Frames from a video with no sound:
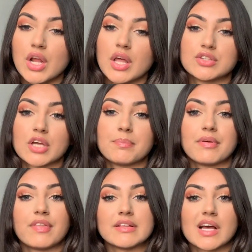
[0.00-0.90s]
Like, don't
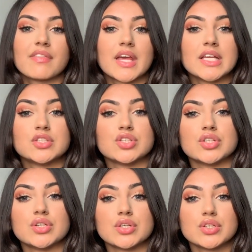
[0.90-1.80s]
put things out there
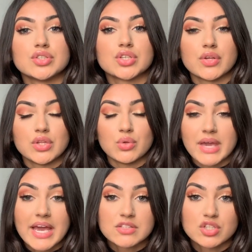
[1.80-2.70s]
to show that you
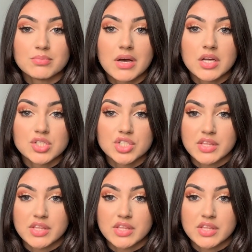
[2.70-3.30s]
care too much,